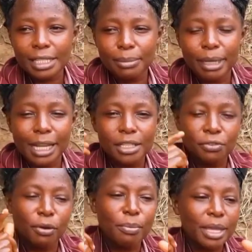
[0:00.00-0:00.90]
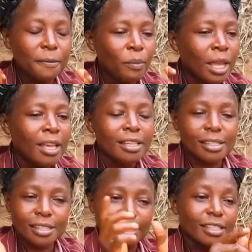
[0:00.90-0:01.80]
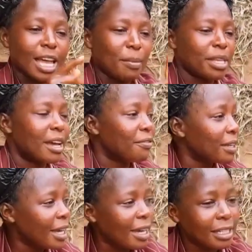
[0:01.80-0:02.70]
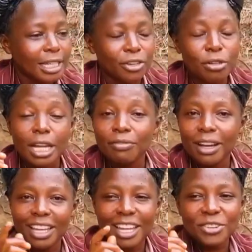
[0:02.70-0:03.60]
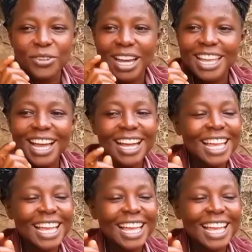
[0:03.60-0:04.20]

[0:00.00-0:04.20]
But as for me, since I'm in the village, I don't have a hair dryer.